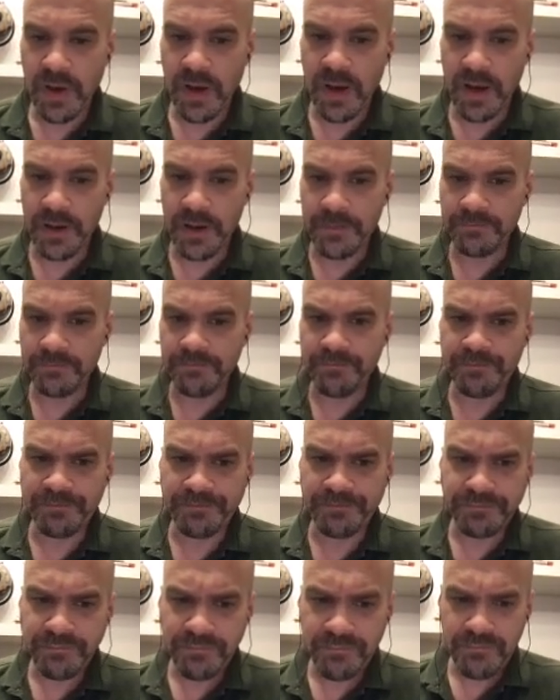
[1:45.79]

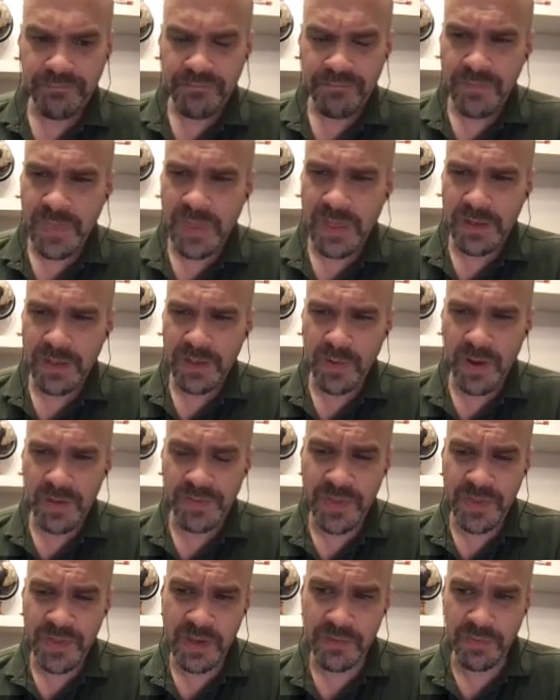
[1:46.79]
I
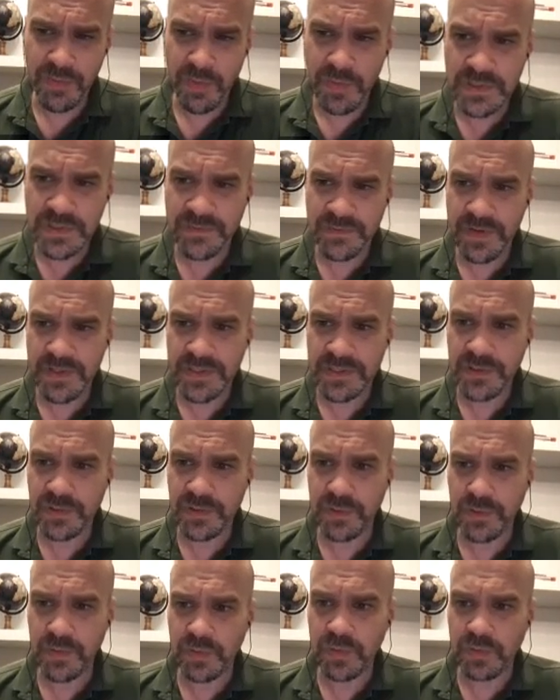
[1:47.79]
think those of us
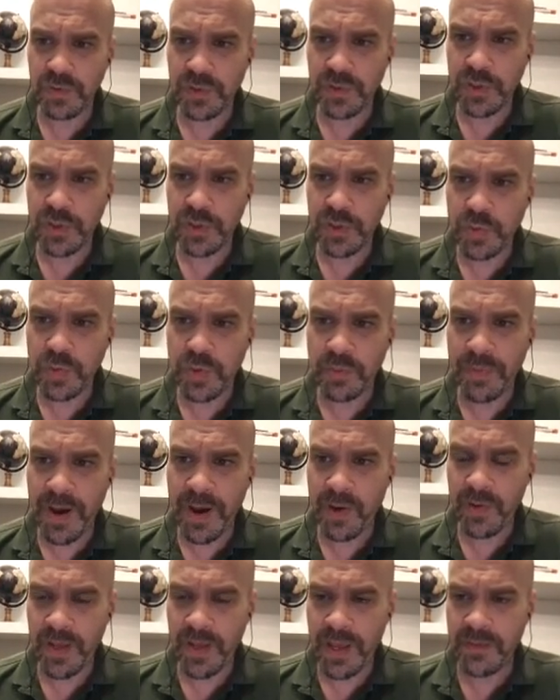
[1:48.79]
who knew
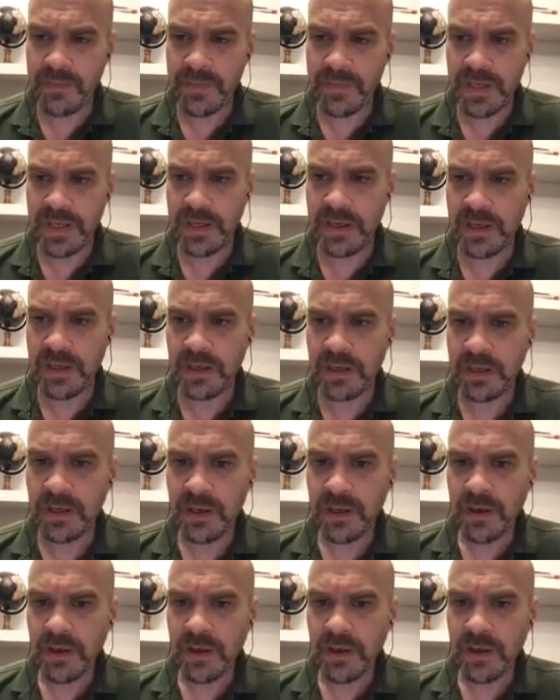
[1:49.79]
about ME,